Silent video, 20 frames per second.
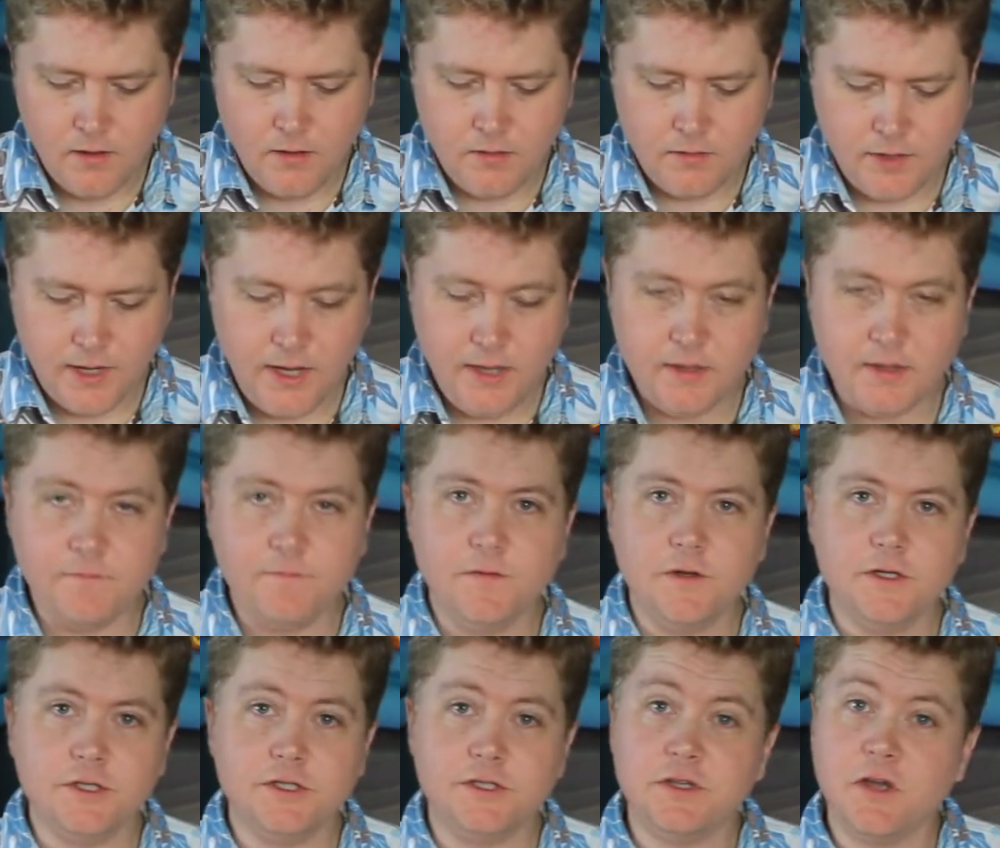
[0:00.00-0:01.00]
Okay, that
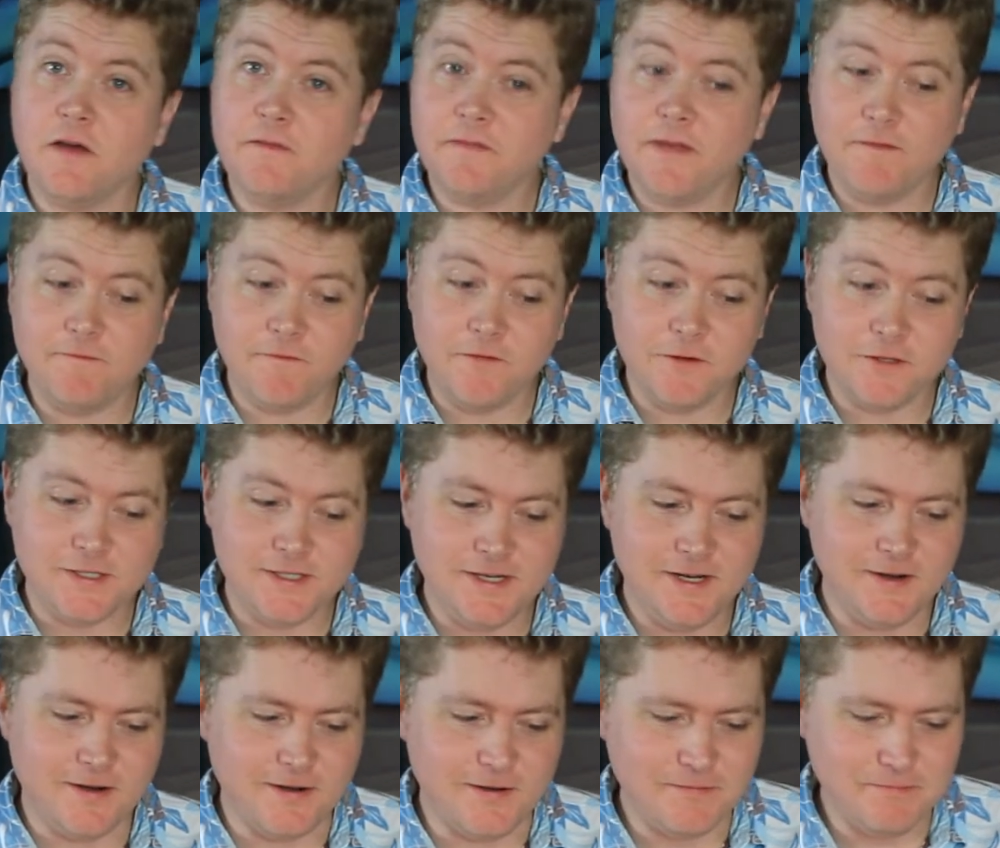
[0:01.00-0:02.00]
finishes off that first
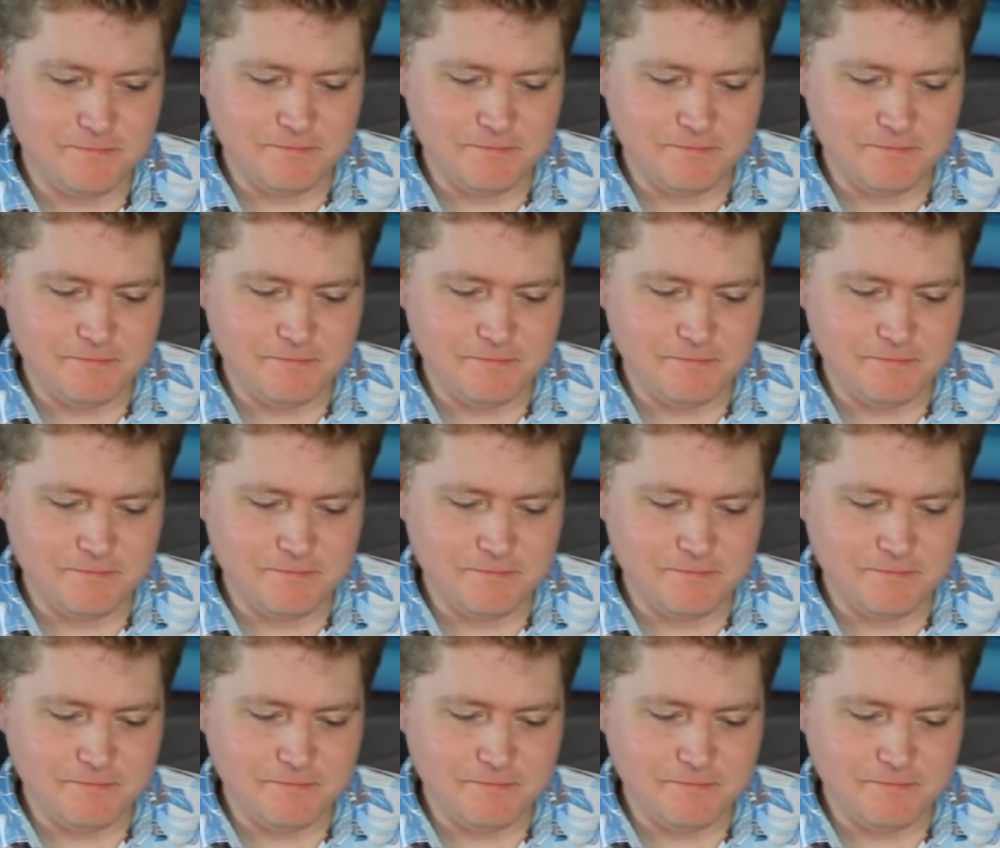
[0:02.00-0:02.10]
ear.